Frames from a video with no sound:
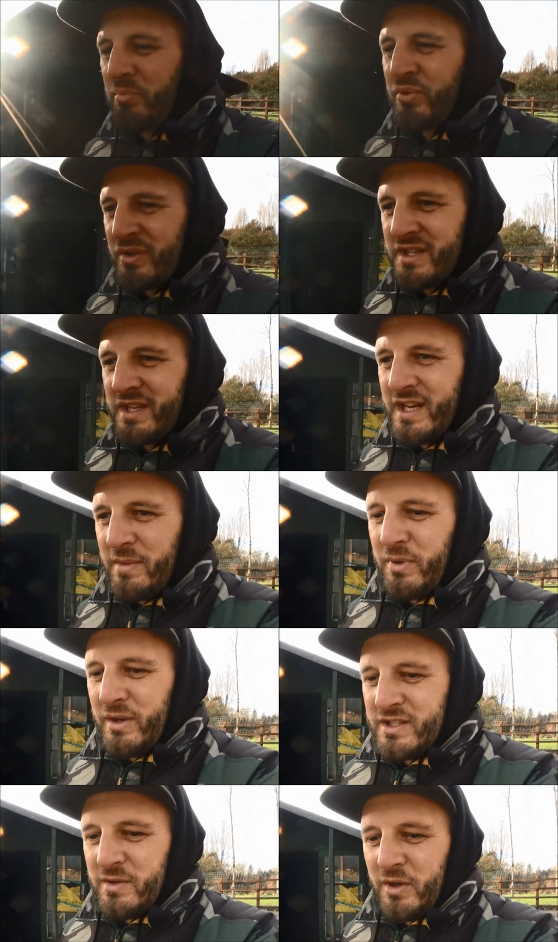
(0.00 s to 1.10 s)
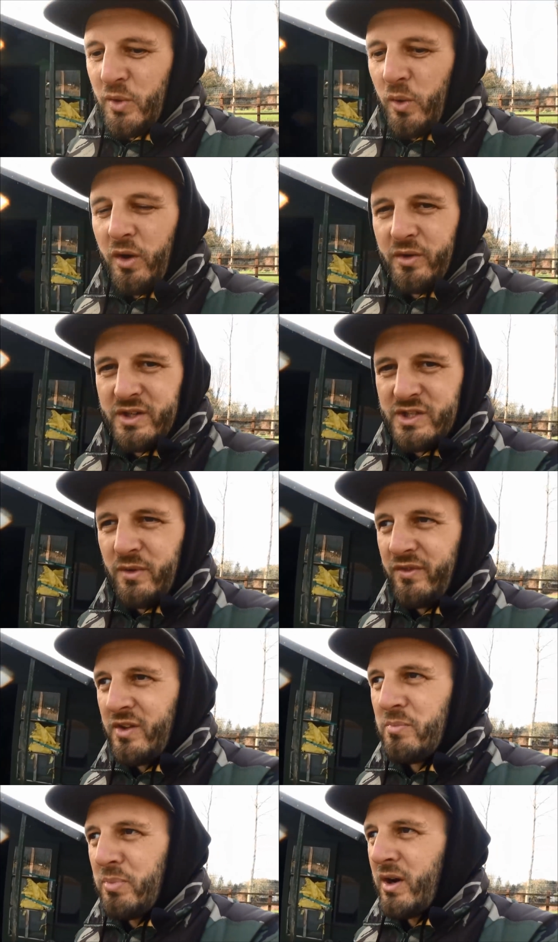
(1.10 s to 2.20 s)
pretty nippy, to be quite honest with
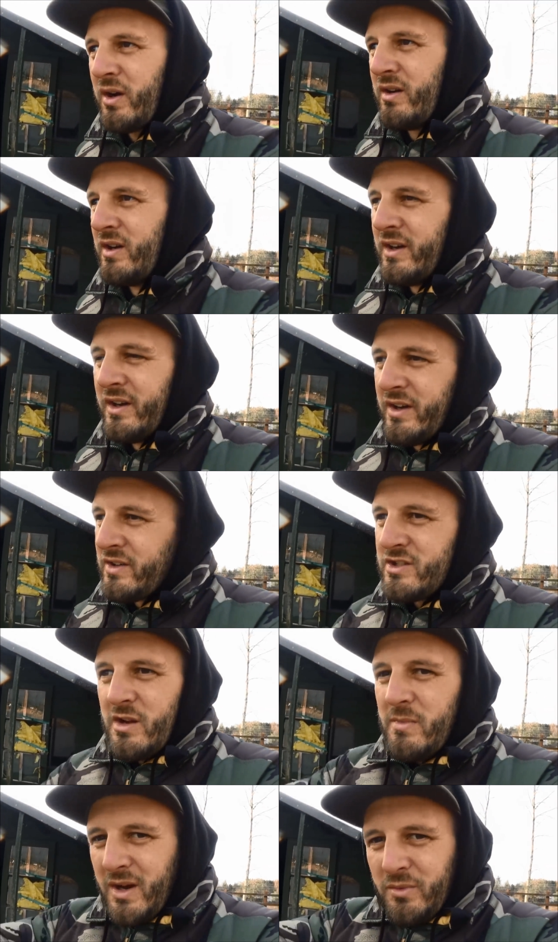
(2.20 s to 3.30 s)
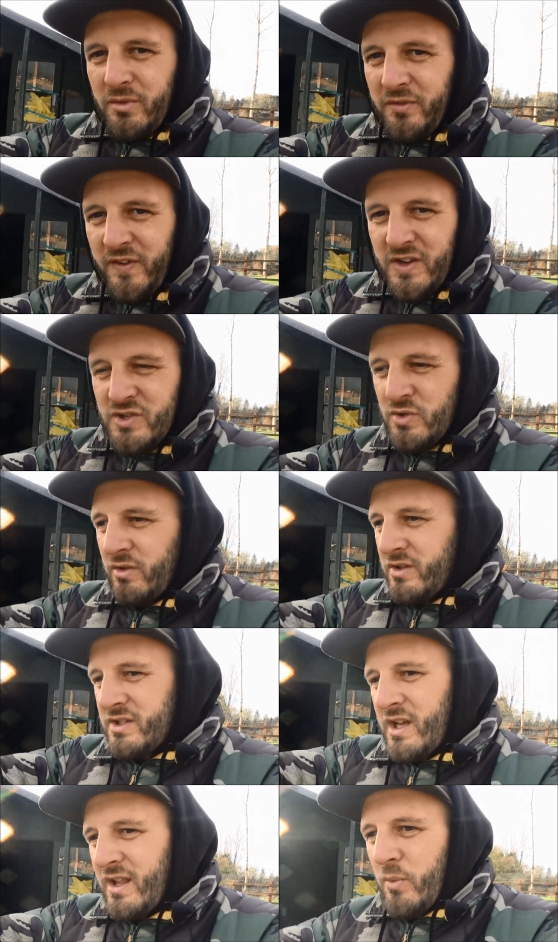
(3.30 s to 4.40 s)
you, but somehow the fish, like I
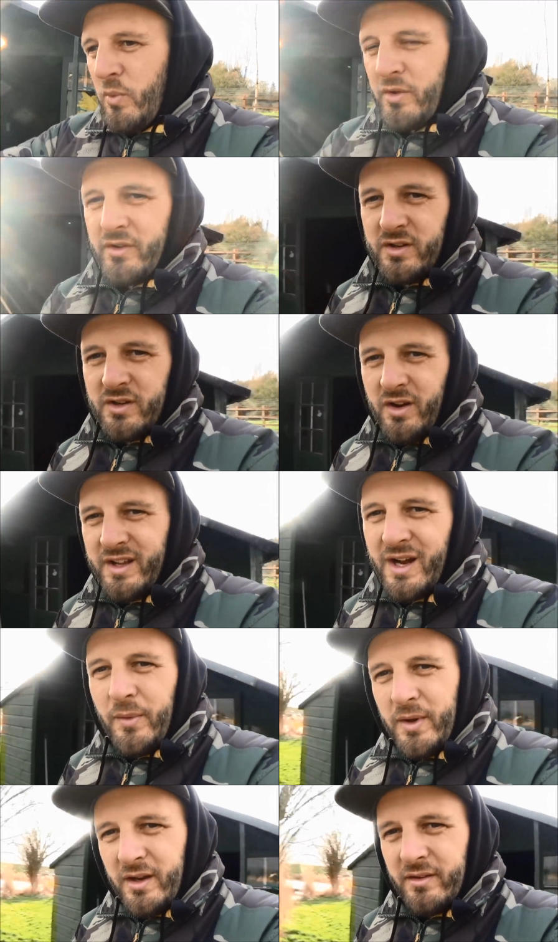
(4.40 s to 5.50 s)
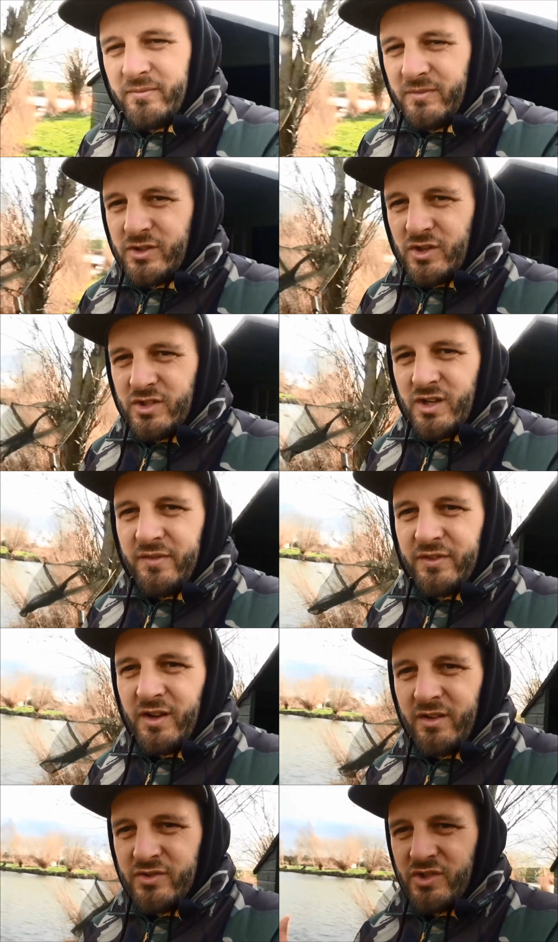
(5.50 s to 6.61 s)
say, that one that nutted out just
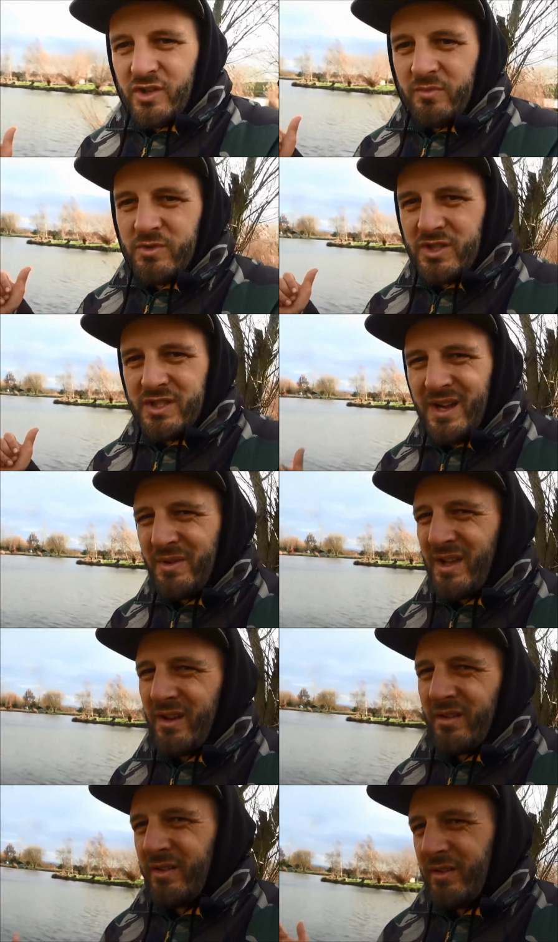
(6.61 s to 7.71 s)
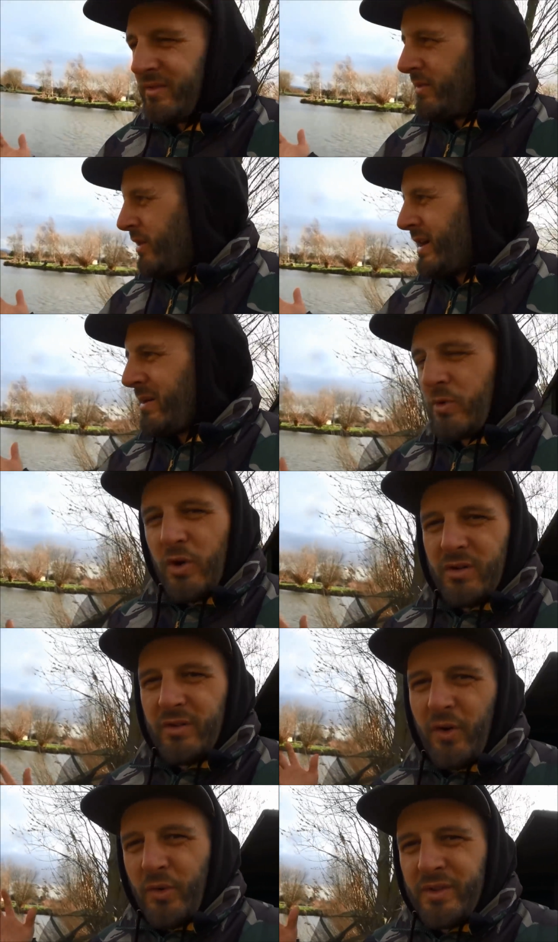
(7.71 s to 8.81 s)
after lunchtime, just down there,
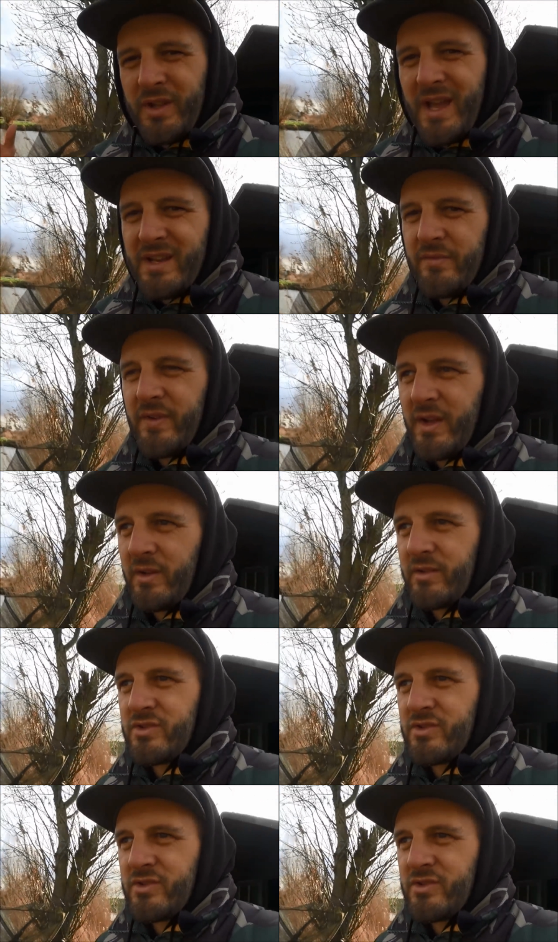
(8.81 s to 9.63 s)
on the end of it,